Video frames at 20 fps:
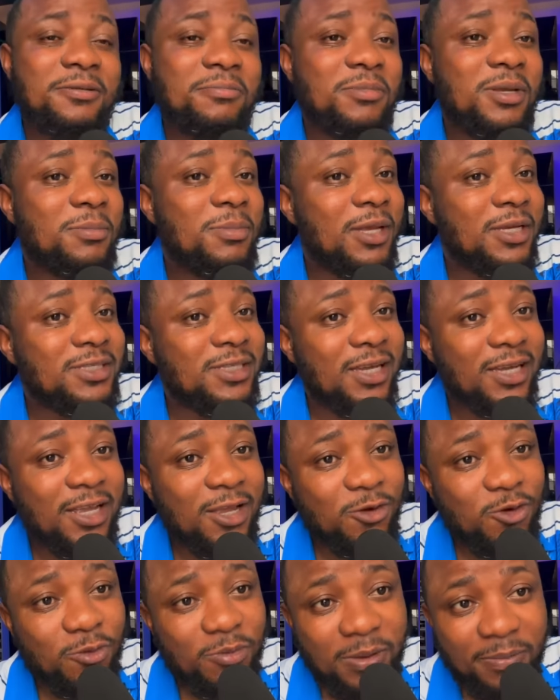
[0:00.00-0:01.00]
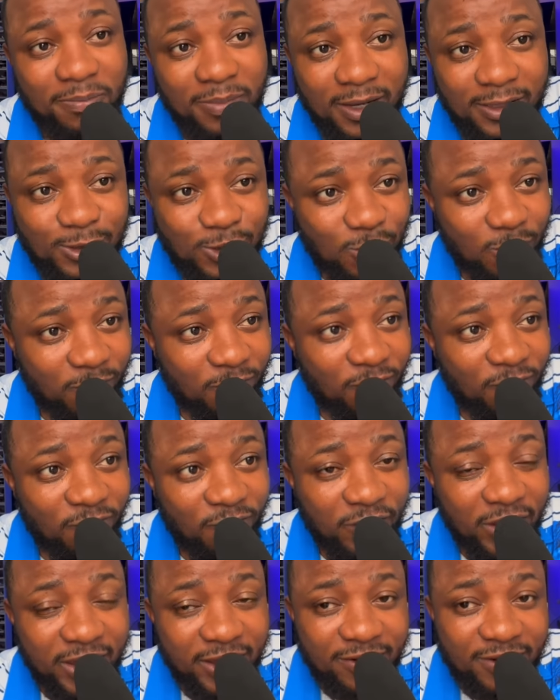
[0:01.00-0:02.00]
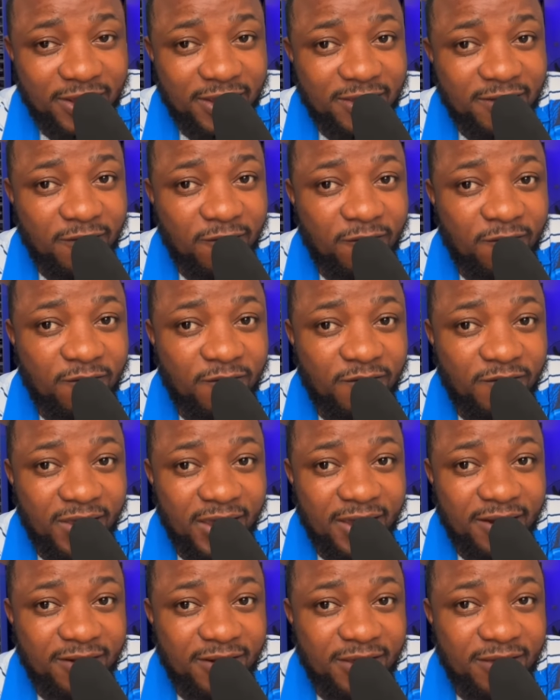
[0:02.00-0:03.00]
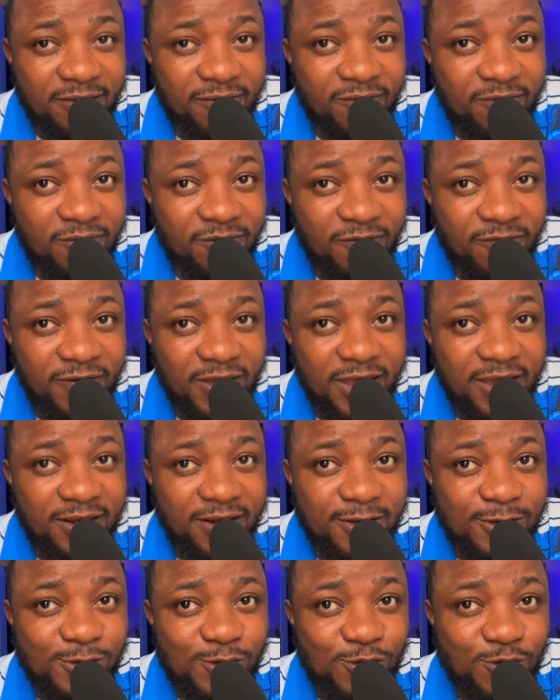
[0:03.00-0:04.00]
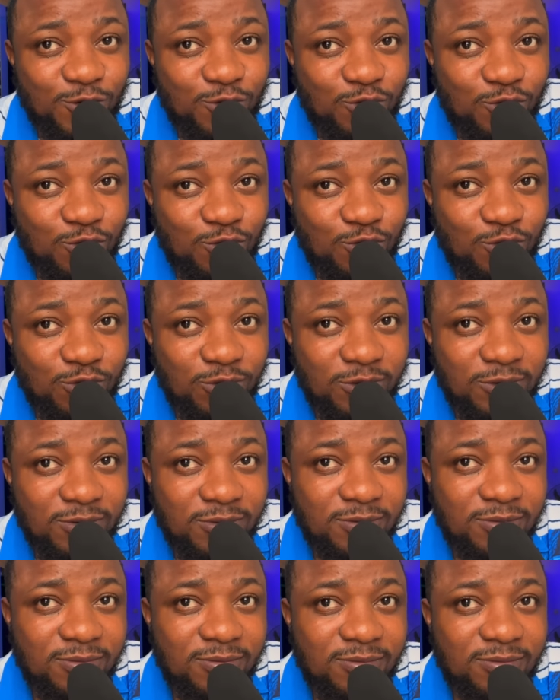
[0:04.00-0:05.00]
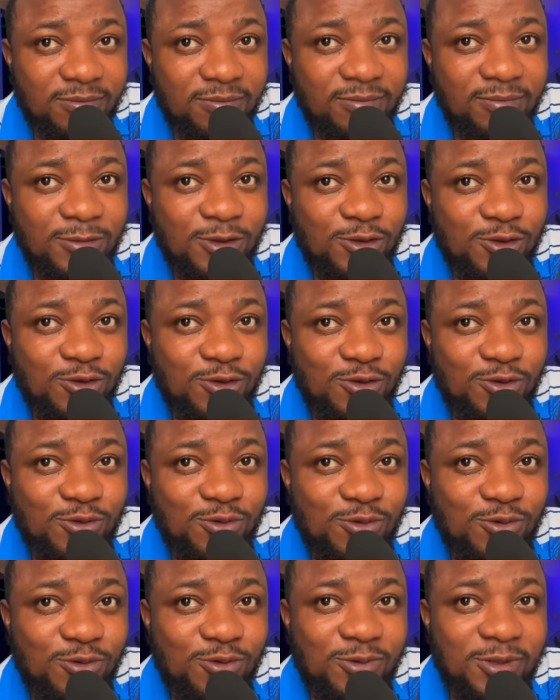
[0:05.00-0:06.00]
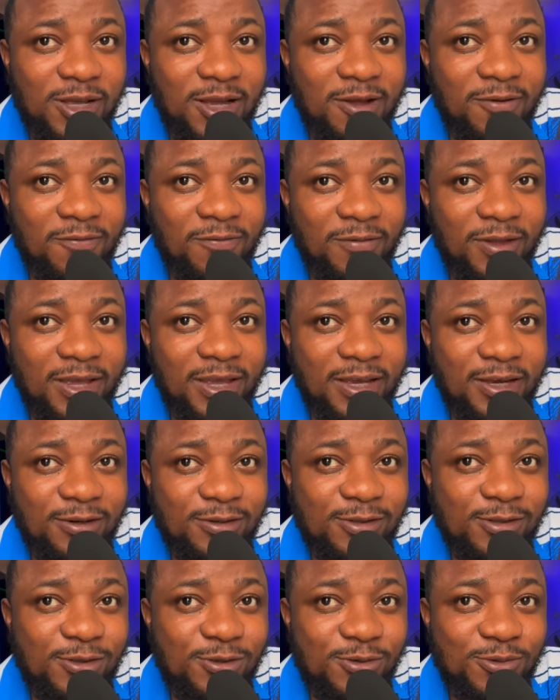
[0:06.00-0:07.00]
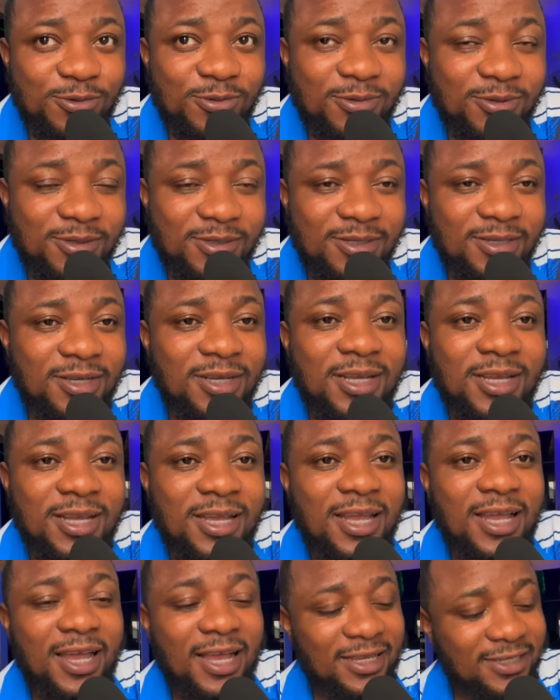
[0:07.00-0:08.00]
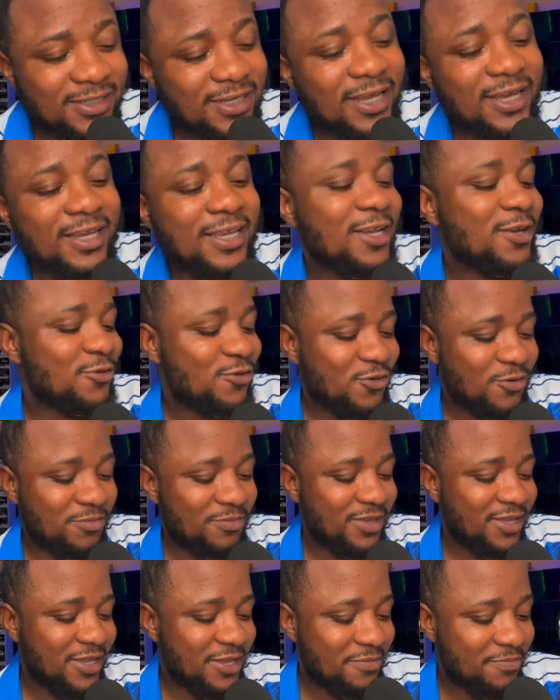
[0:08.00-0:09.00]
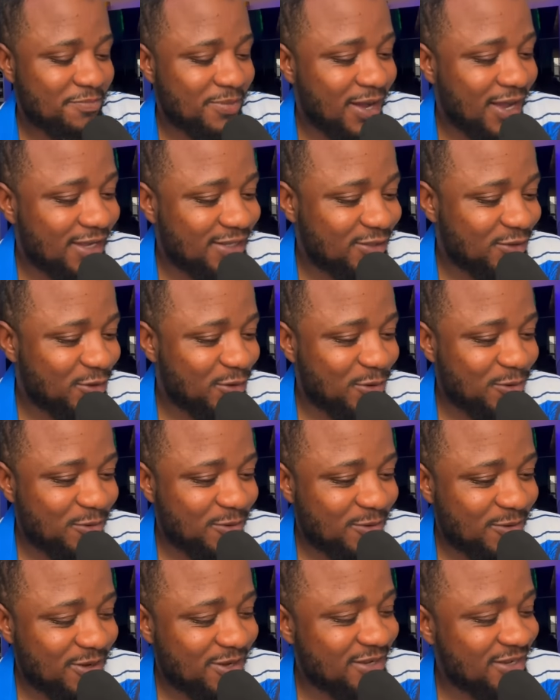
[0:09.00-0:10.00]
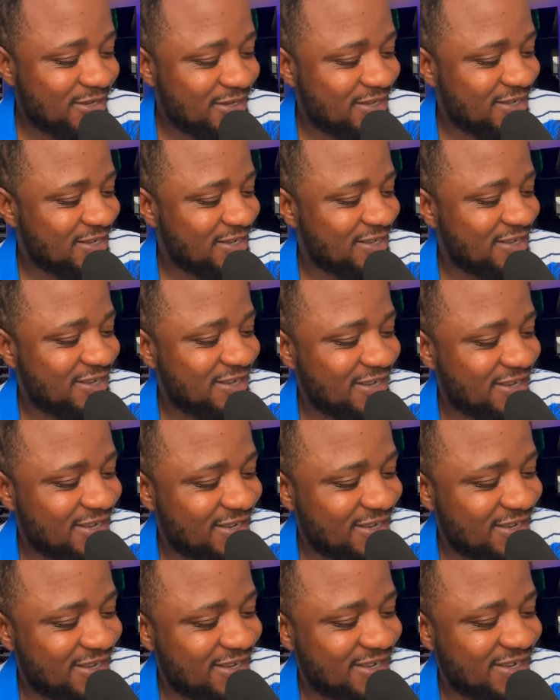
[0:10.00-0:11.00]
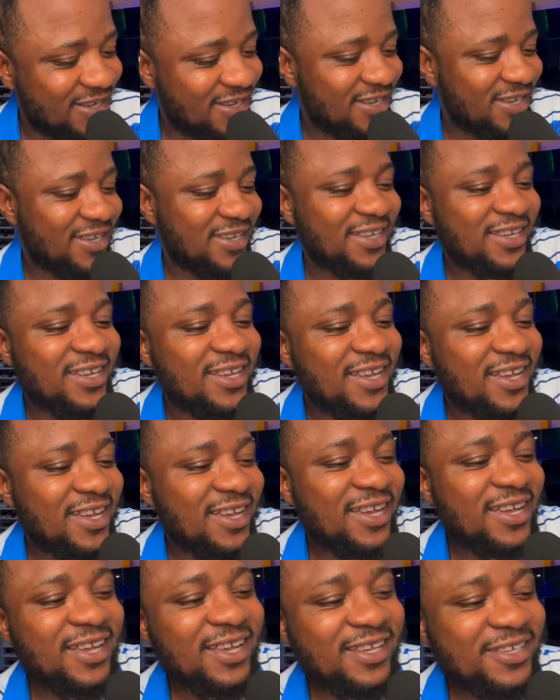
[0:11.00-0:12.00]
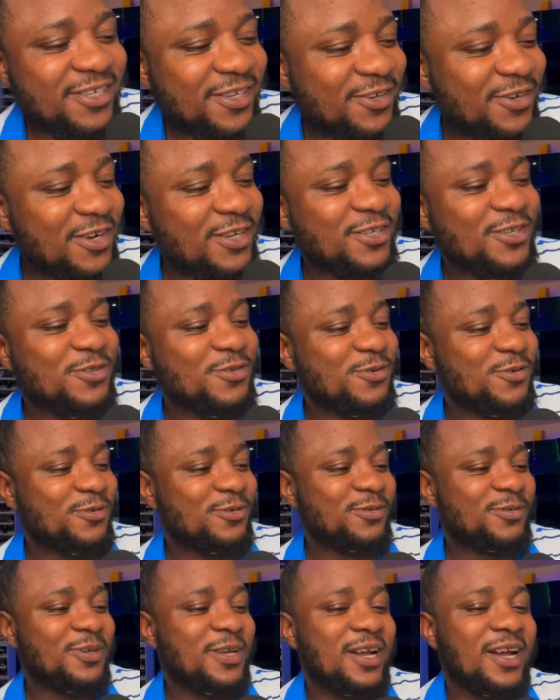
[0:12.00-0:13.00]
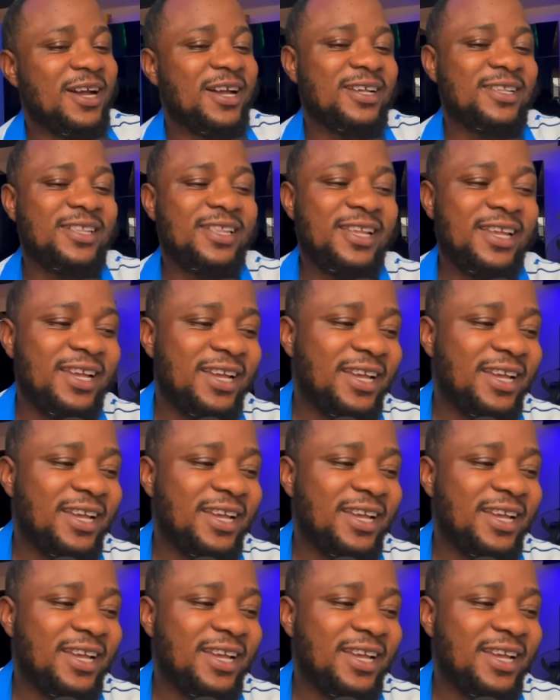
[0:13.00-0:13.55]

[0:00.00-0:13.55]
Maybe Asake will be pastor very, very, very soon. Sooner, very soon. Asake go be a pastor. It's crazy though. And